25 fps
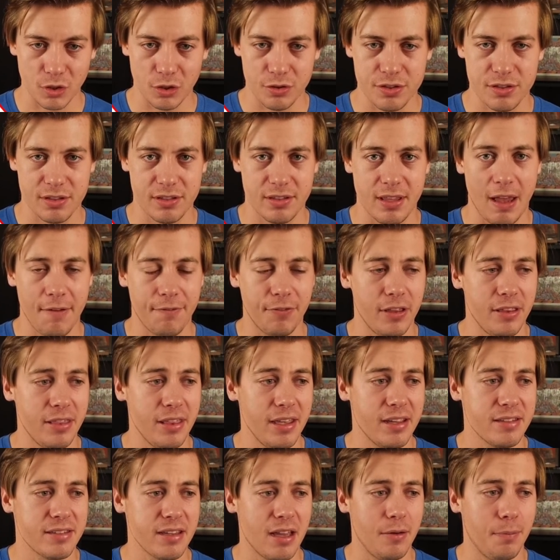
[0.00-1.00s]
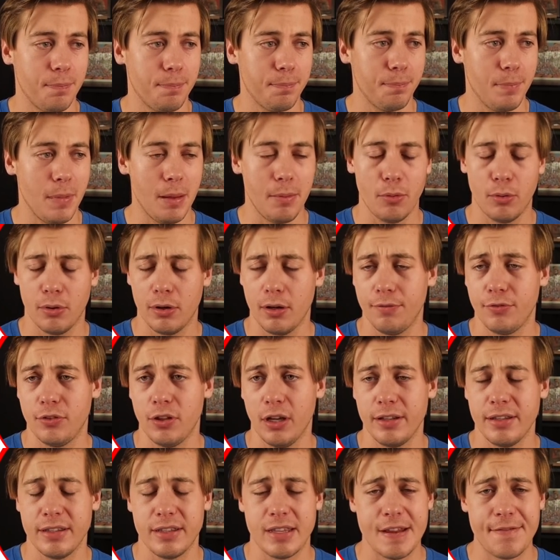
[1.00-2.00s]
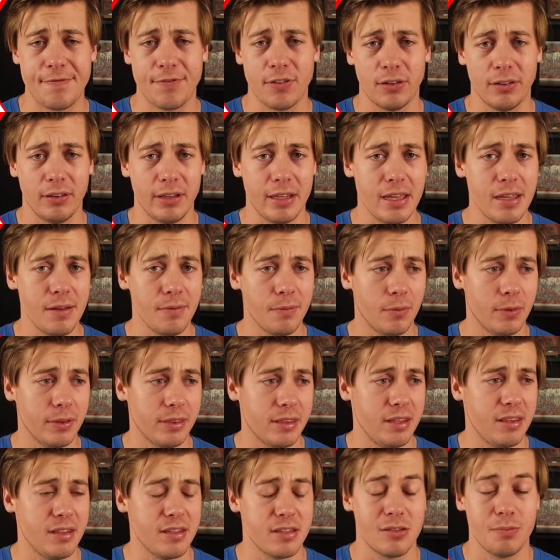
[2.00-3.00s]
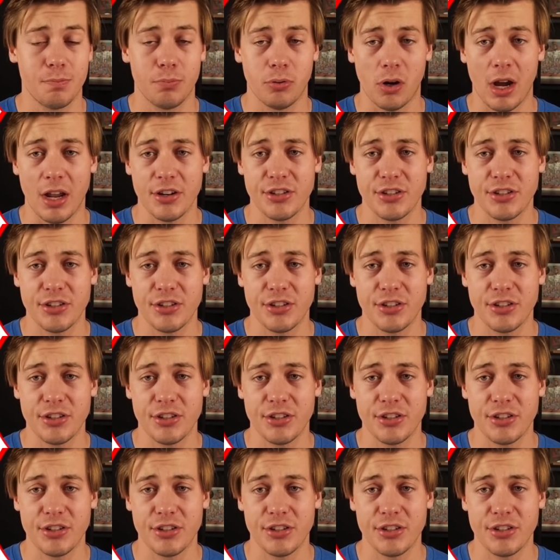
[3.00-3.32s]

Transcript: There's definitely things I maybe would have done differently within this